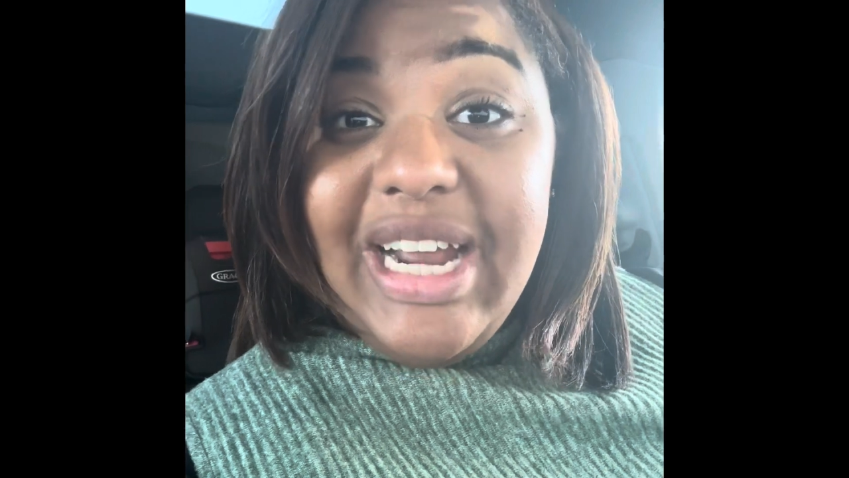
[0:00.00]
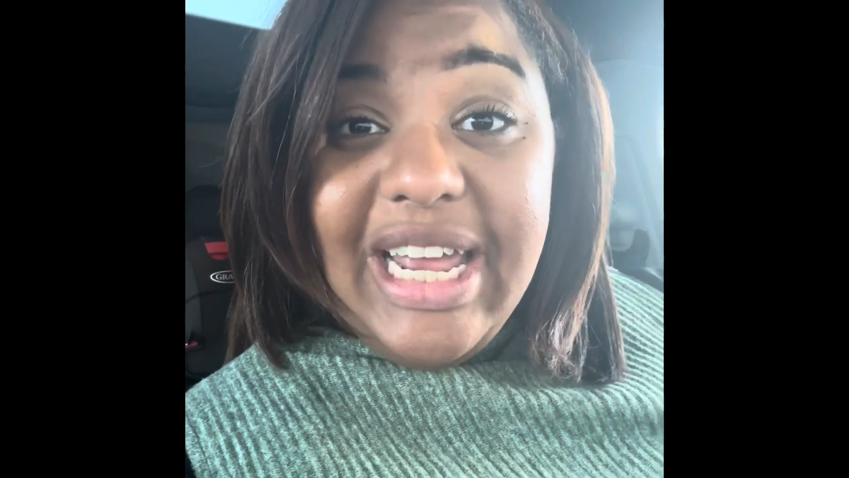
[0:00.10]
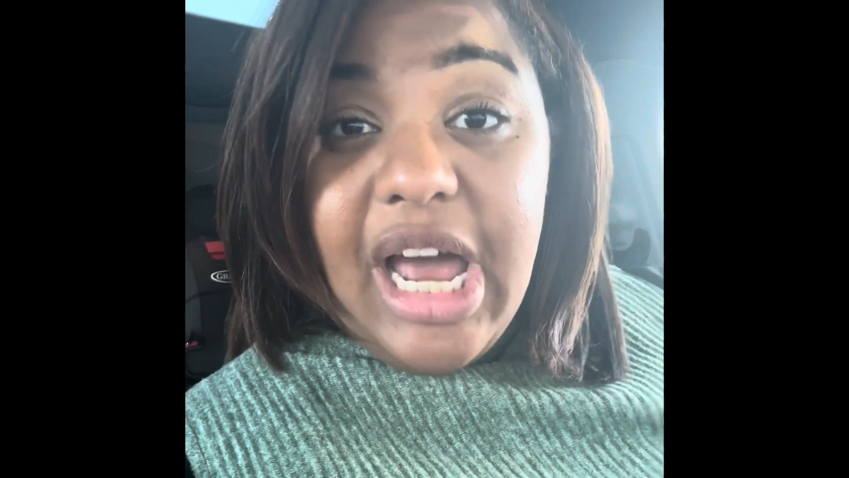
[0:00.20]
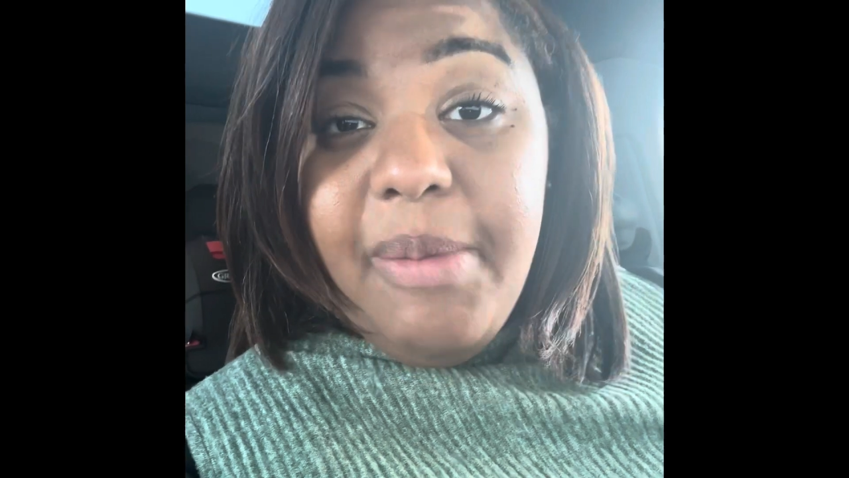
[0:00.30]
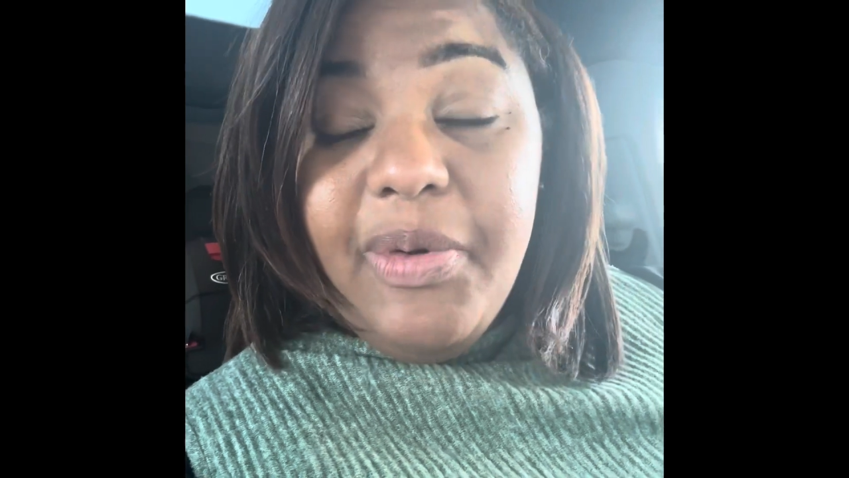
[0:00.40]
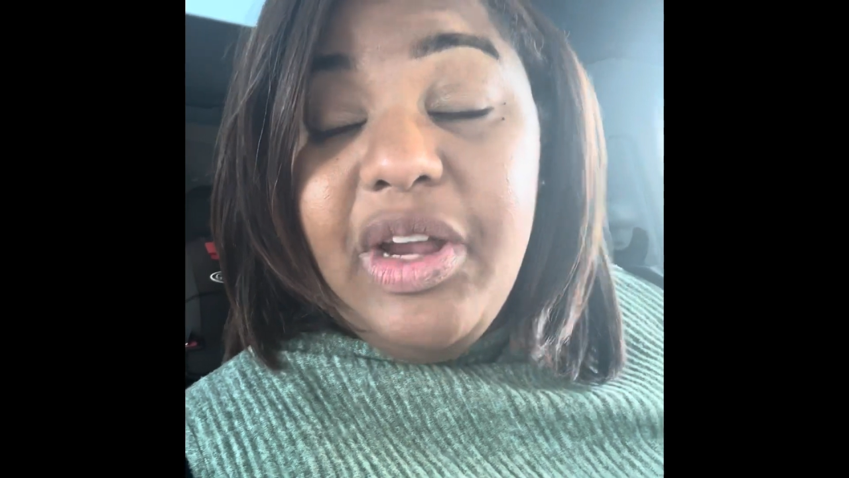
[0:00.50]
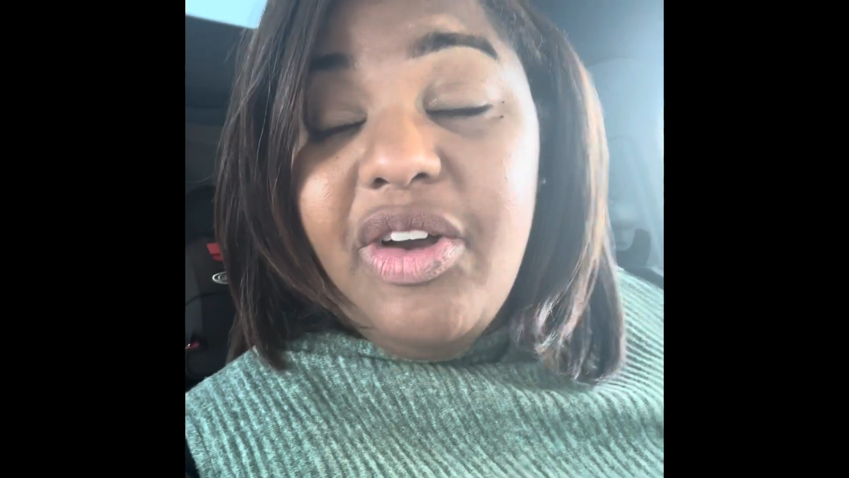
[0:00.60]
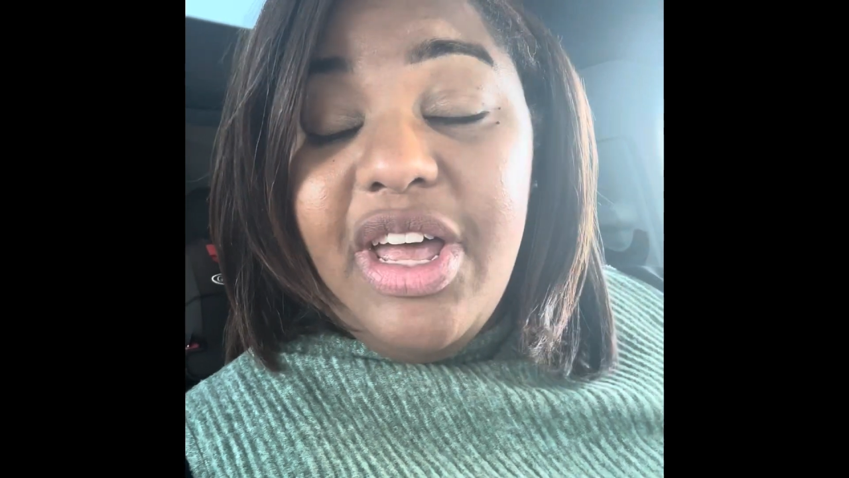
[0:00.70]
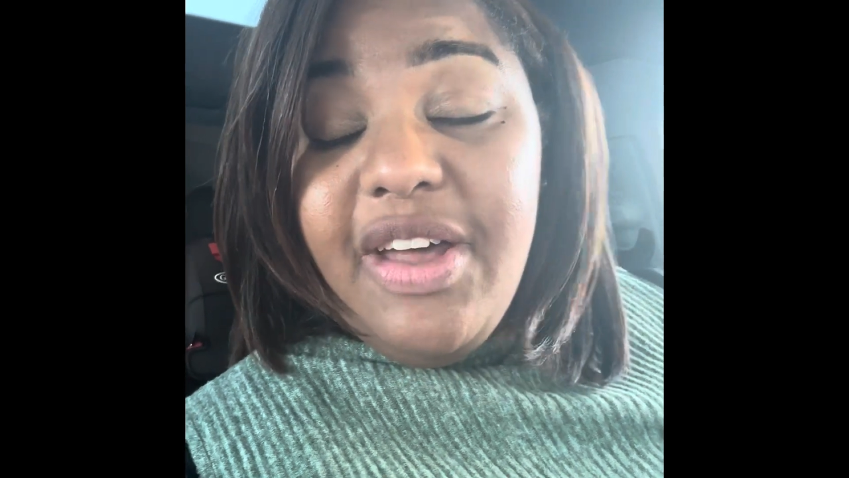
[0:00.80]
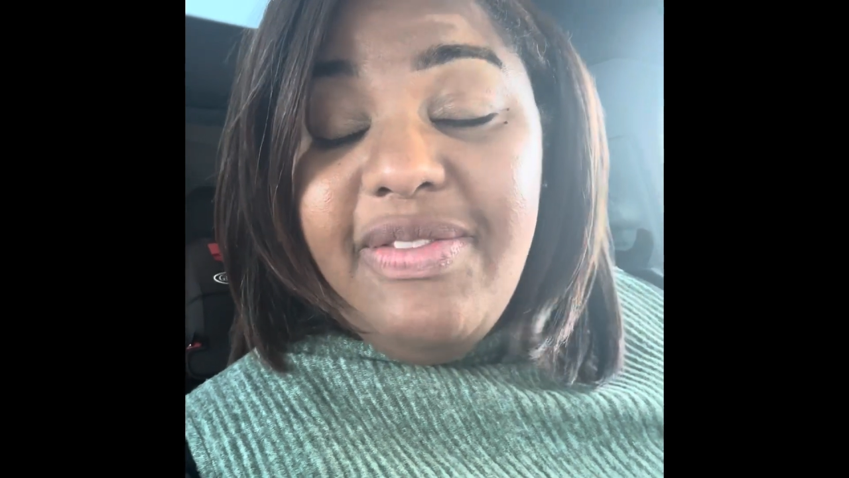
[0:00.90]
and operator
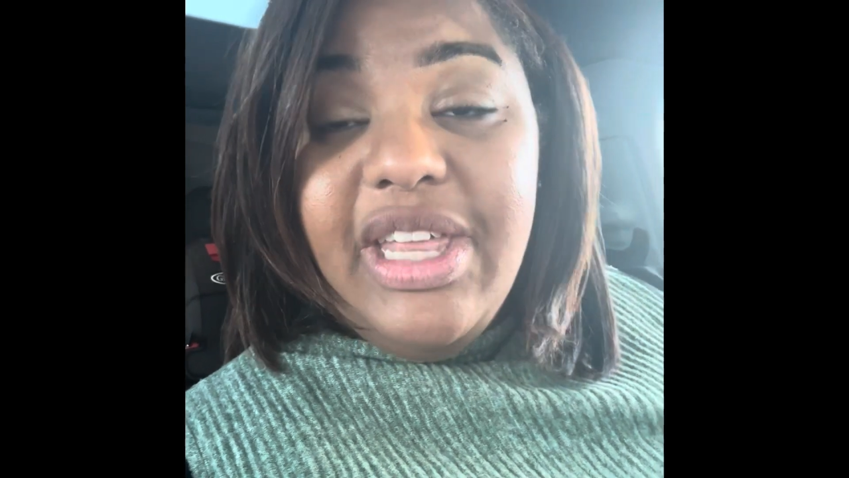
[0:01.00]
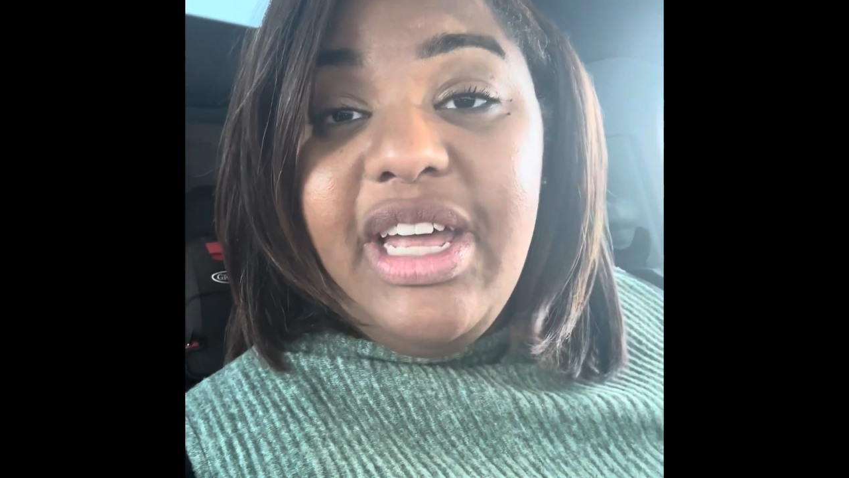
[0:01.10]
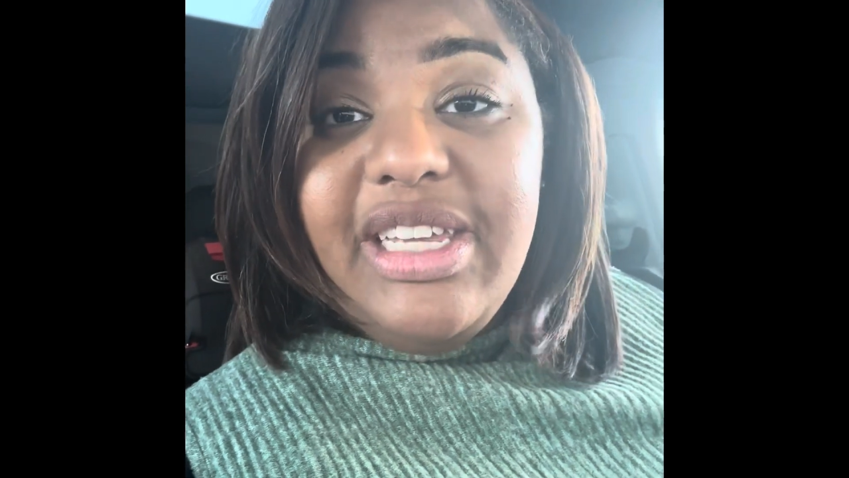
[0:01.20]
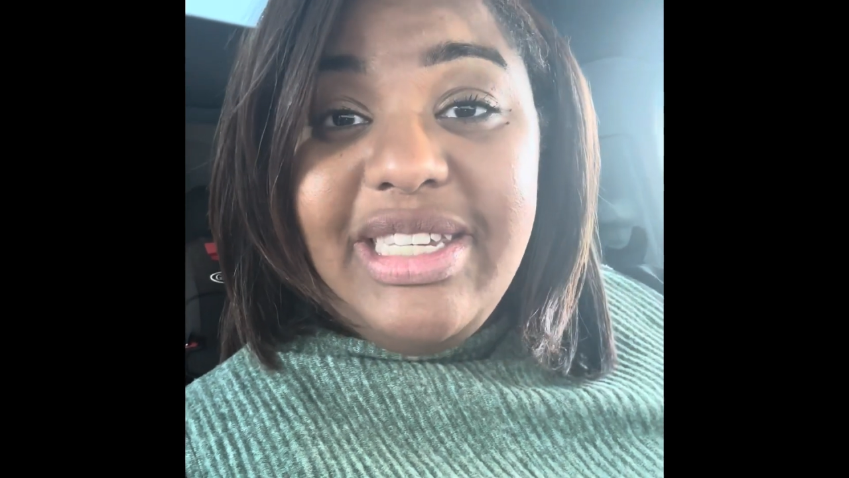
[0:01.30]
of the